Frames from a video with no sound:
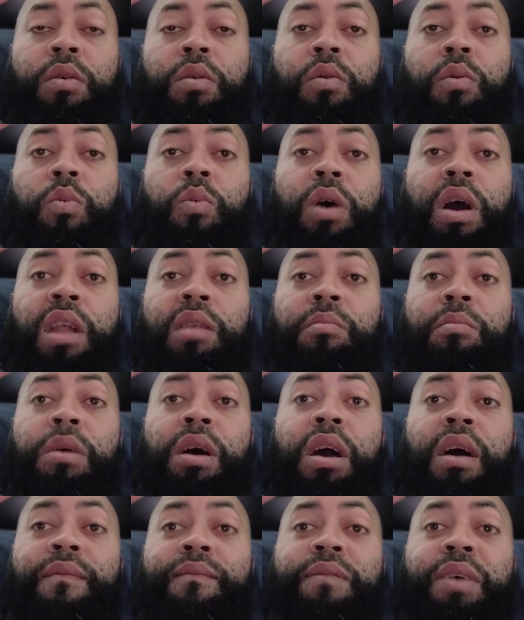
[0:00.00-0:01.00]
one
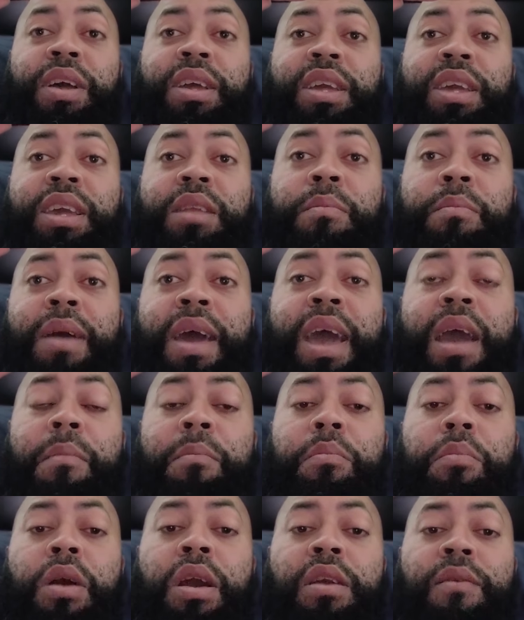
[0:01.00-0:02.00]
motherfucking
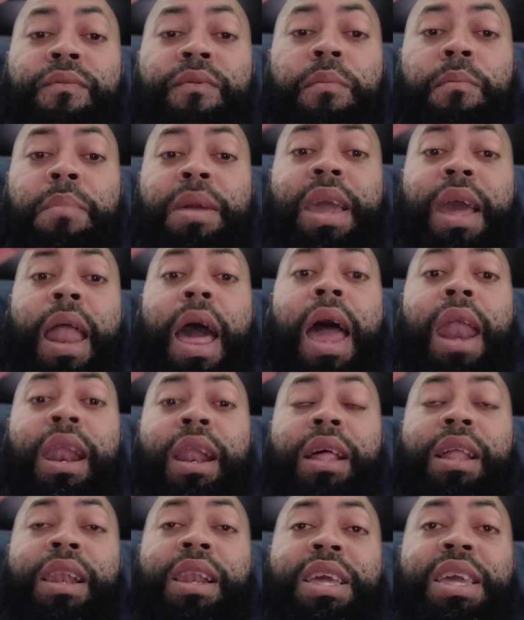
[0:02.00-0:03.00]
bad break from being out of
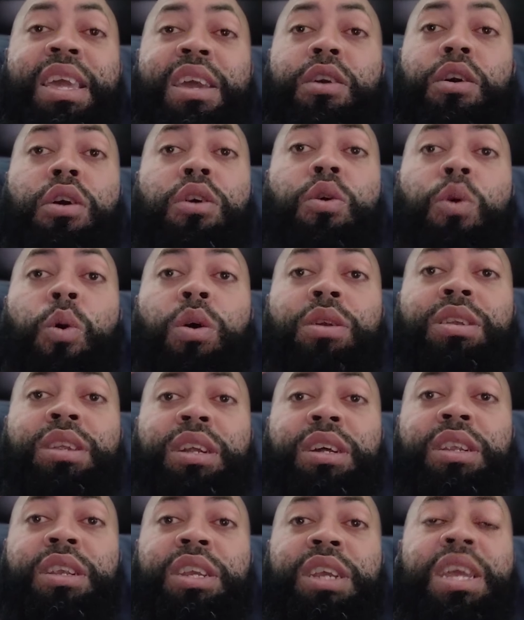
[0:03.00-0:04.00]
the league or going to
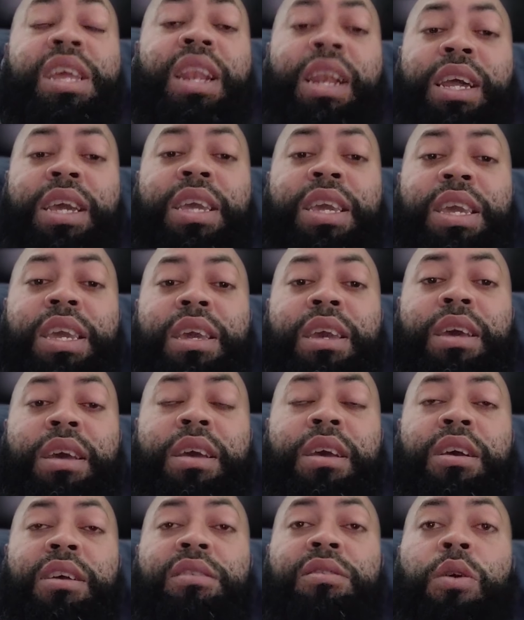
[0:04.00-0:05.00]
the G League.
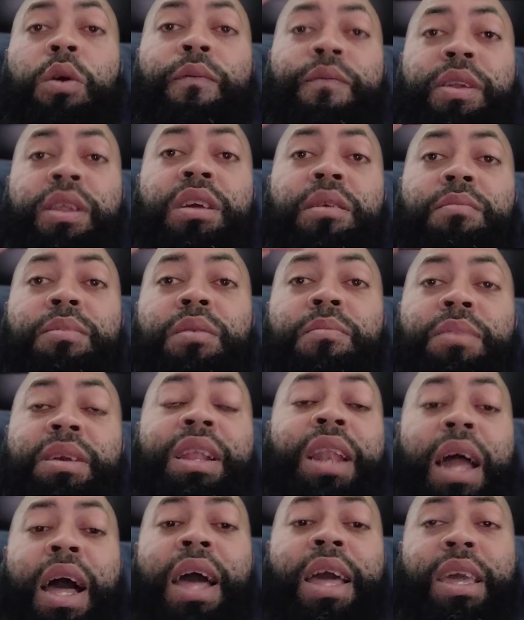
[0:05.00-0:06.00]
So for them to be
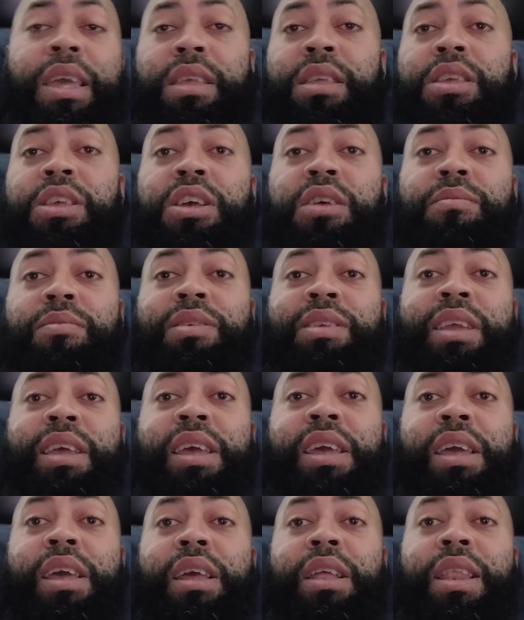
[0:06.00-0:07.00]
like, you know what I'm
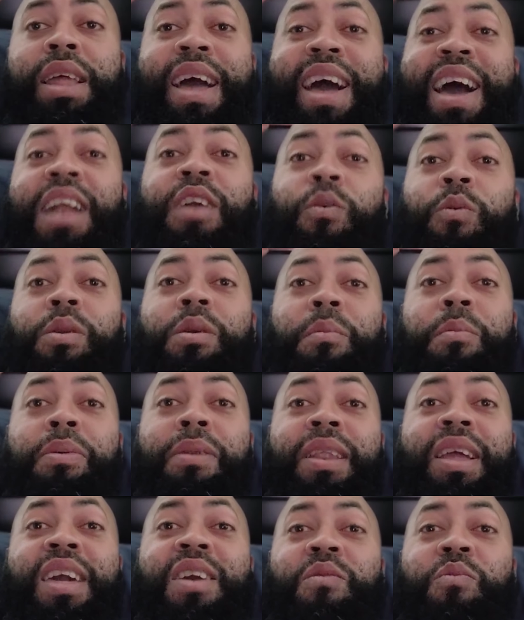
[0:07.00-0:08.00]
saying, I don't want to
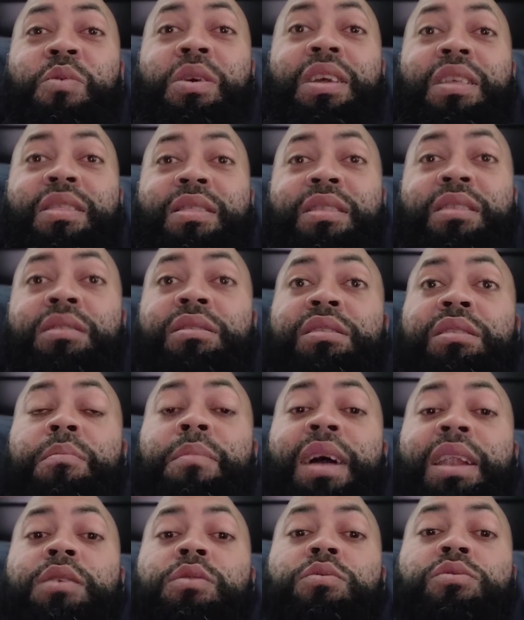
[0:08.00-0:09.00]
play with
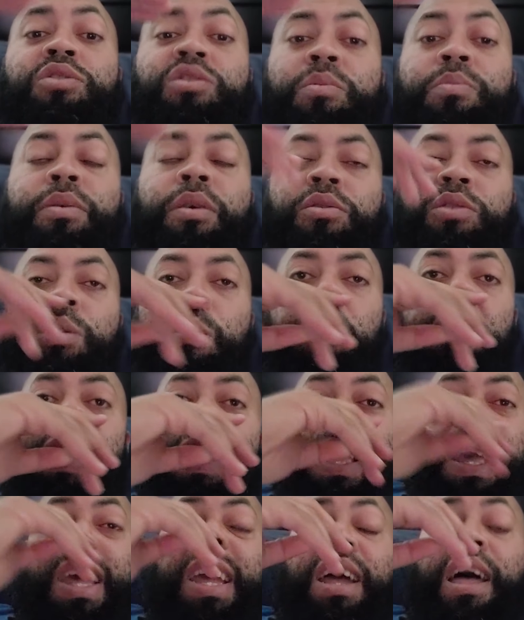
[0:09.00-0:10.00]
somebody who's supposed to be
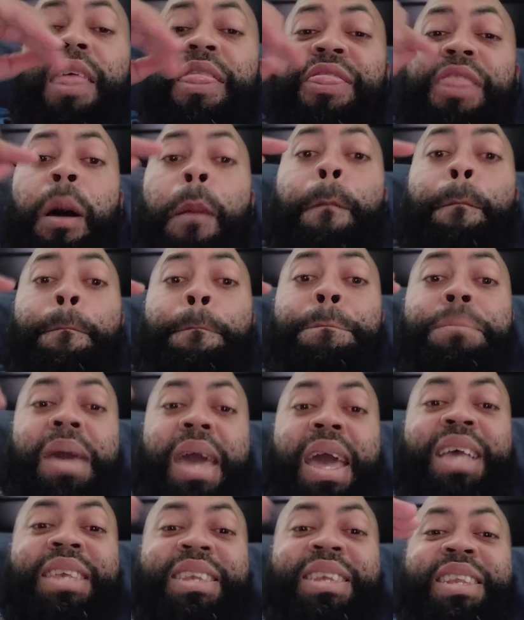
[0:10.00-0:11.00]
the
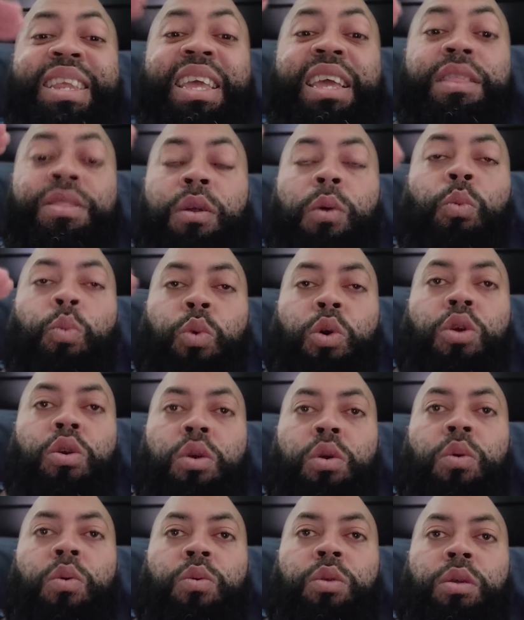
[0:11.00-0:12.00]
best in the
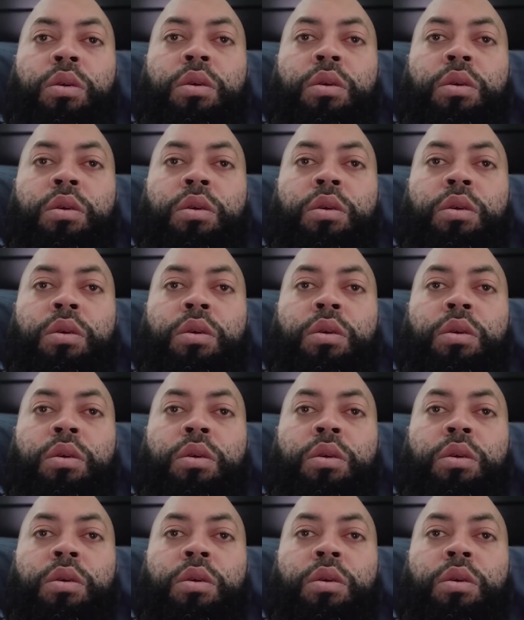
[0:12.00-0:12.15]
world.